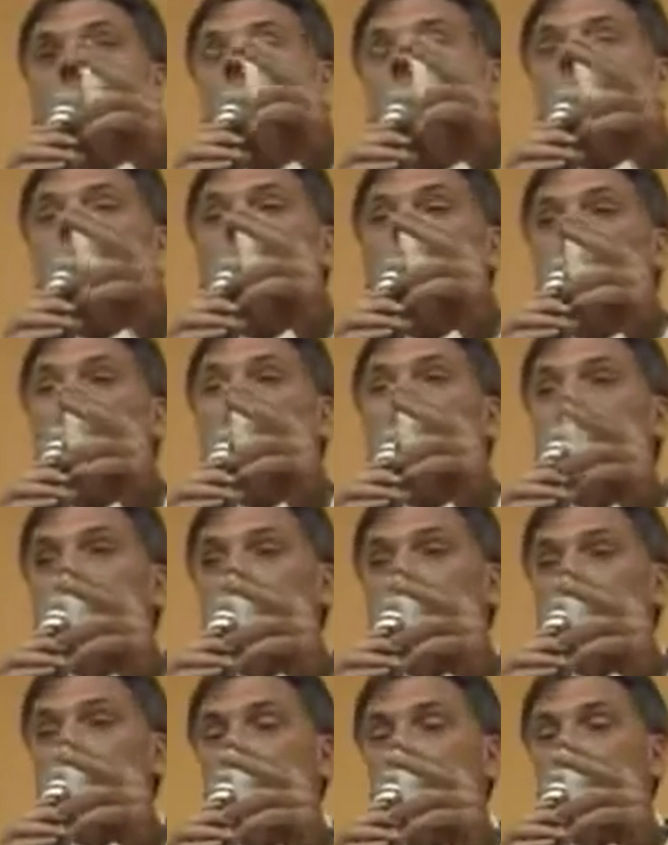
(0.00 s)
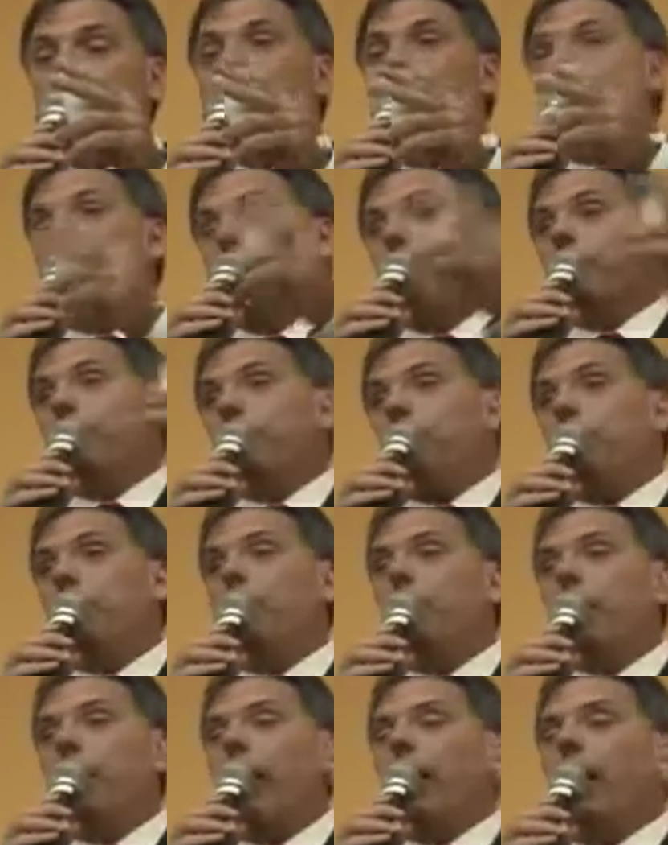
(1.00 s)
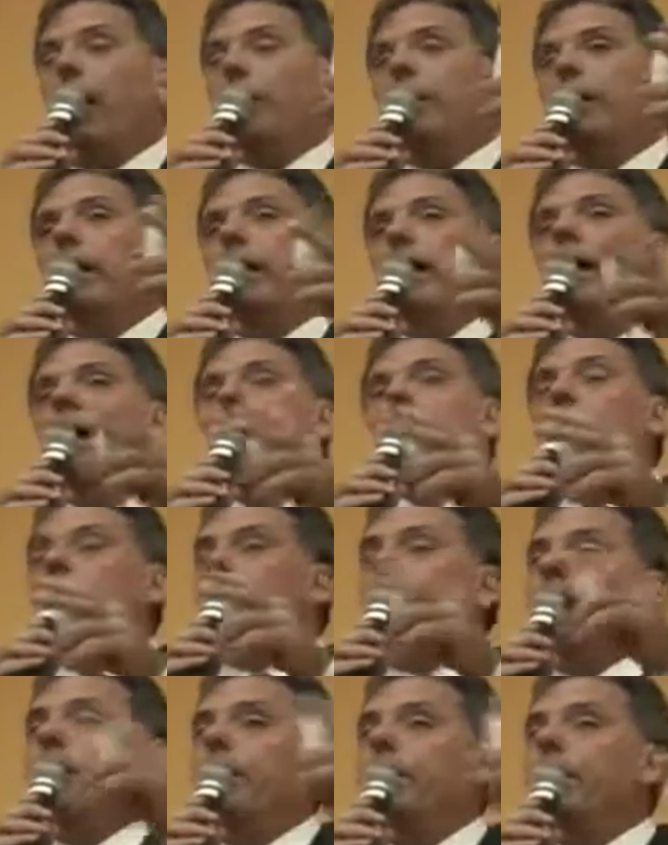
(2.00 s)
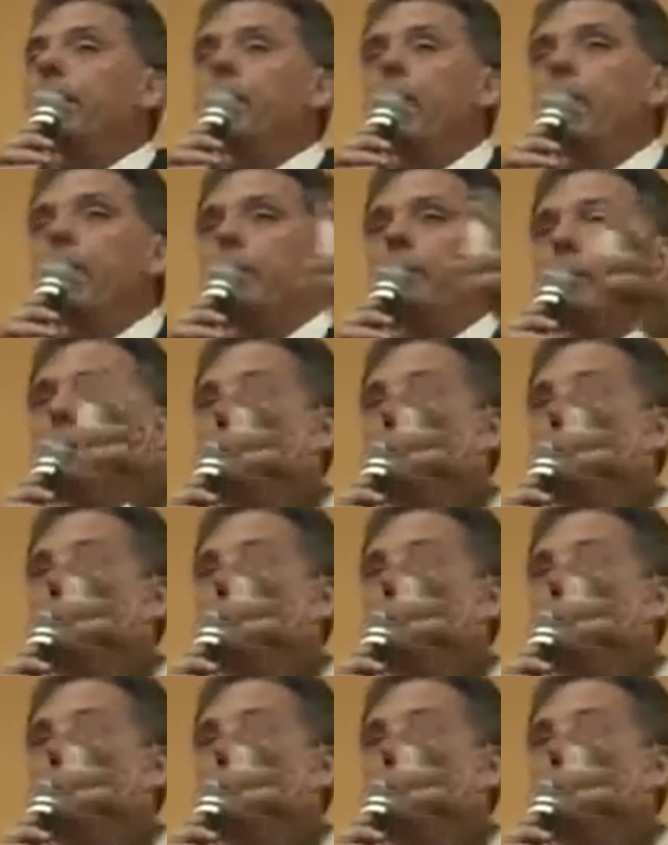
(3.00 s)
like what I can do, then you can vote me out. But we already know what